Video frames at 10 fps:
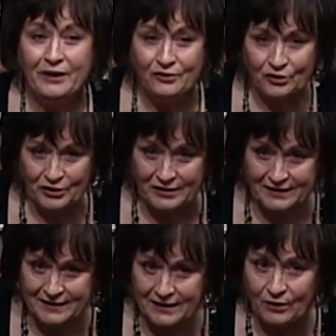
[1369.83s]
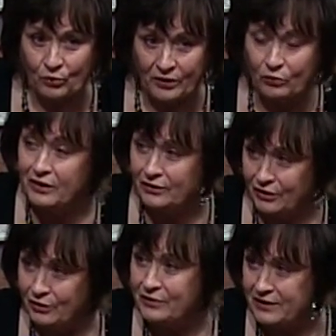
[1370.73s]
Jesus said we will
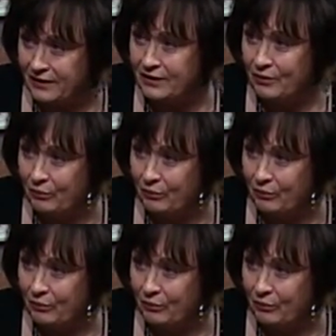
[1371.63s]
lose it.